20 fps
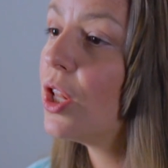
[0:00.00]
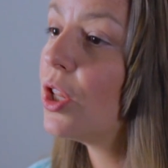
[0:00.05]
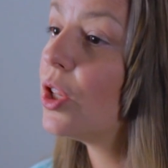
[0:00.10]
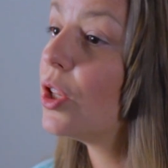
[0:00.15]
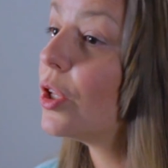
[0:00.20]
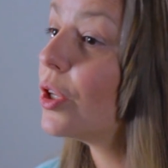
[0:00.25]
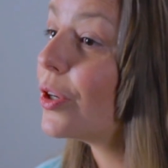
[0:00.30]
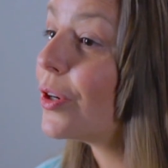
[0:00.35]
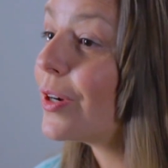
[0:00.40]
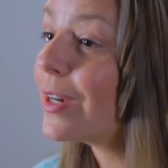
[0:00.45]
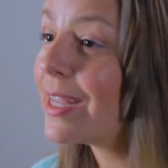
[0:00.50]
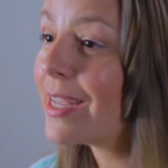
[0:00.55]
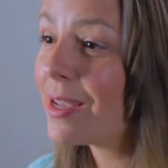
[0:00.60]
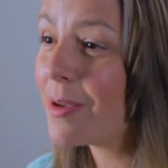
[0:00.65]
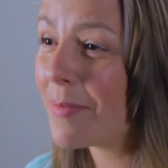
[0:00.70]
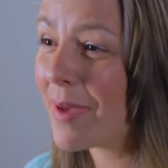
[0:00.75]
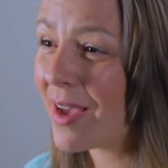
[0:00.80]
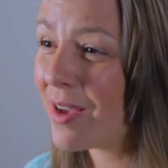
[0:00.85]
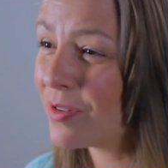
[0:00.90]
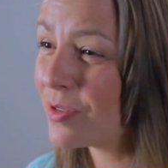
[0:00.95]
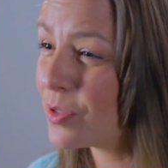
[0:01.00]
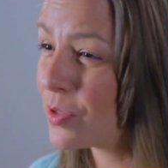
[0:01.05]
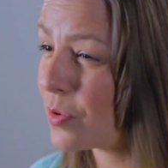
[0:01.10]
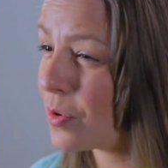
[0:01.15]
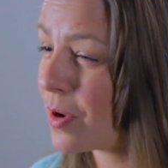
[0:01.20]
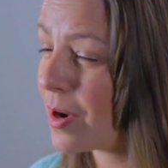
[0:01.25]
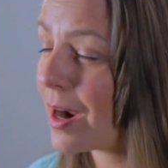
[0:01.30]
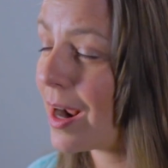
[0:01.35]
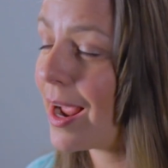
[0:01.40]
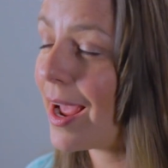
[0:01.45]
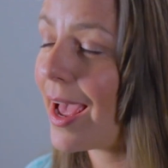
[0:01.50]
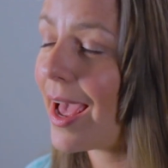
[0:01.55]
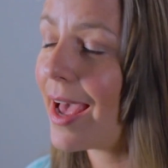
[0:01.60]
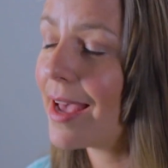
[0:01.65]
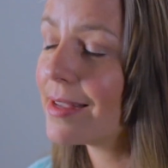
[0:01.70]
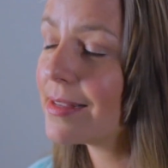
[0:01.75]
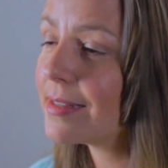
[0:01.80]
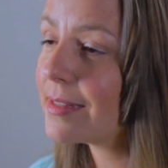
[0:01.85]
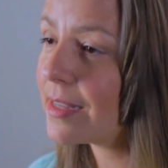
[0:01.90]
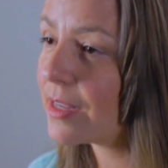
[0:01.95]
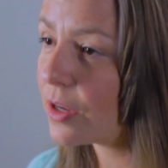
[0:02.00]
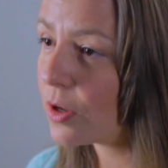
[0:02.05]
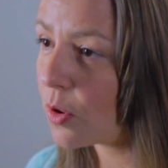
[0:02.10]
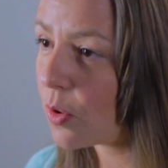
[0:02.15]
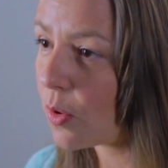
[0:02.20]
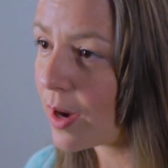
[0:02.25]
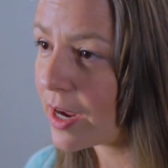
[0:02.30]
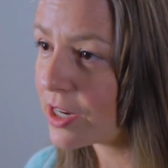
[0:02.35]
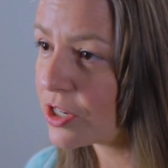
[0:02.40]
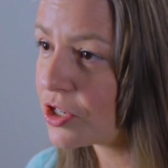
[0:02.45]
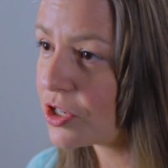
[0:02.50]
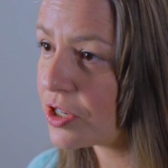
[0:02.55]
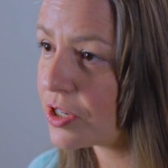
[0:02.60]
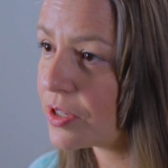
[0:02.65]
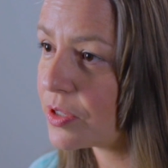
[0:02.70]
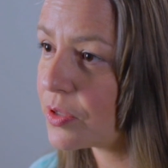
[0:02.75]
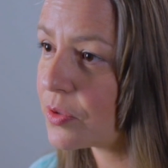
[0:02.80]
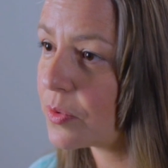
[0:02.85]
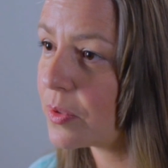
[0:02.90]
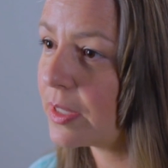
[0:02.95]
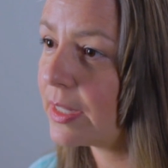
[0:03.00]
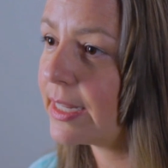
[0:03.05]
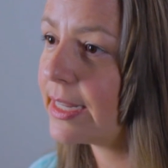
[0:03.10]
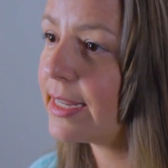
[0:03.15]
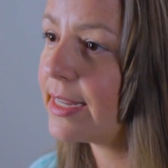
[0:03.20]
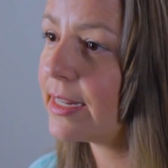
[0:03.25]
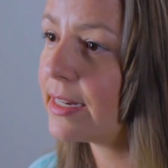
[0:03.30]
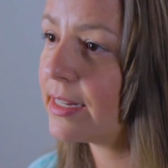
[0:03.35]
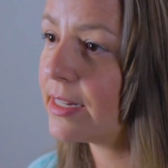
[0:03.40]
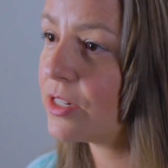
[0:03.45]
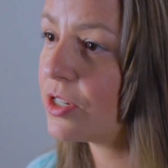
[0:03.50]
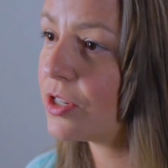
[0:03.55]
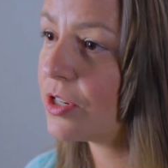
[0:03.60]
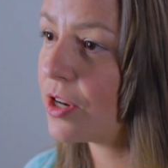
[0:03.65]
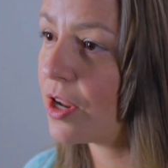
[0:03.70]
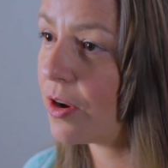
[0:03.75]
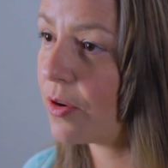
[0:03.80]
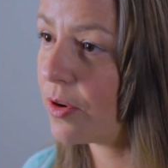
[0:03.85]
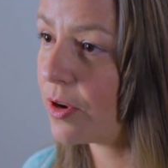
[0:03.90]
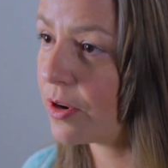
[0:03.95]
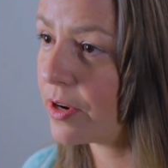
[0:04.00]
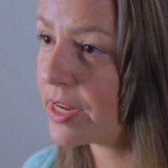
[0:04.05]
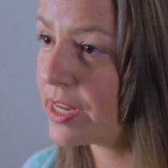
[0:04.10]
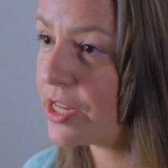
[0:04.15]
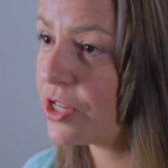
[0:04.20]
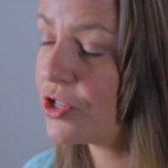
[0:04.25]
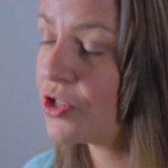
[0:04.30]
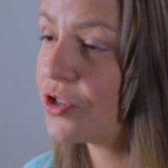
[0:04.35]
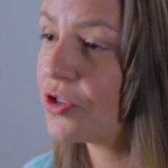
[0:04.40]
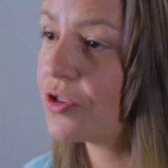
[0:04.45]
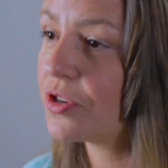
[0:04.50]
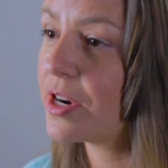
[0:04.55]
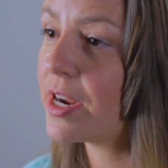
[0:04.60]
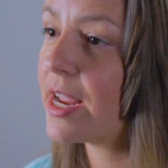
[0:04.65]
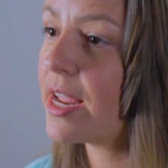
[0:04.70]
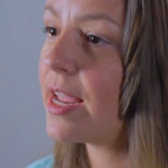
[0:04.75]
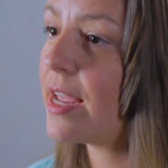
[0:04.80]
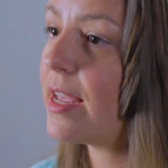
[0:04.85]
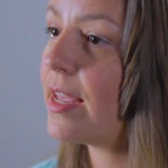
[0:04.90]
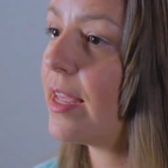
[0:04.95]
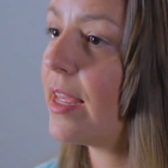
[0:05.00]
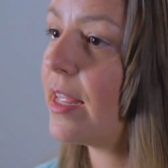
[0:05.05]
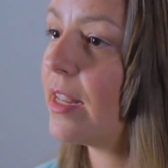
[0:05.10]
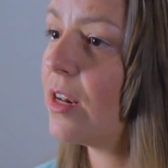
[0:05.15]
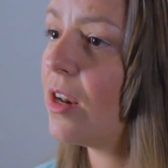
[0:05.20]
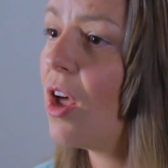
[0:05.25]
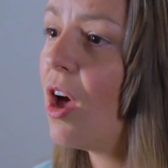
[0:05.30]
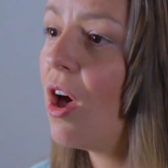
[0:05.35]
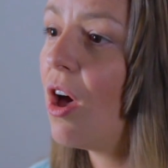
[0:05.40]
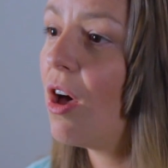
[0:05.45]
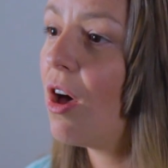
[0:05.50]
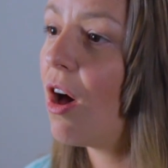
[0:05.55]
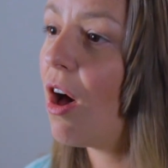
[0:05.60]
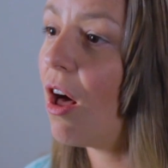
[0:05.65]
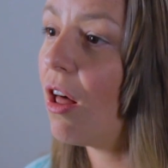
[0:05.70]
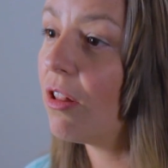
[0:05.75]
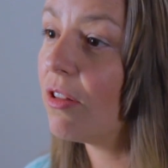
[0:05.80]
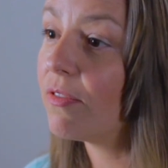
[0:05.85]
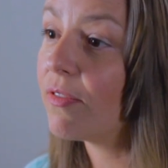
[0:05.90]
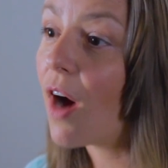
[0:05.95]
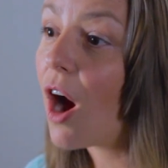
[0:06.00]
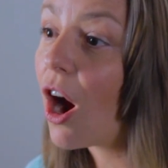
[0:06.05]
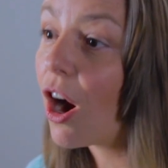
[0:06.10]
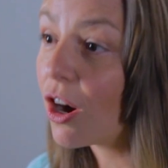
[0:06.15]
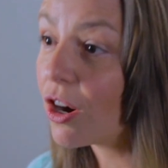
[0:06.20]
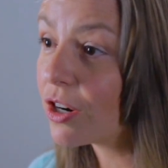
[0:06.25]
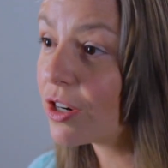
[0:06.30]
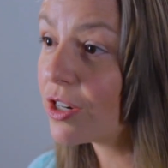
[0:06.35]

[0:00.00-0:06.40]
learning about Zora, asking questions, really getting to know her history and all of our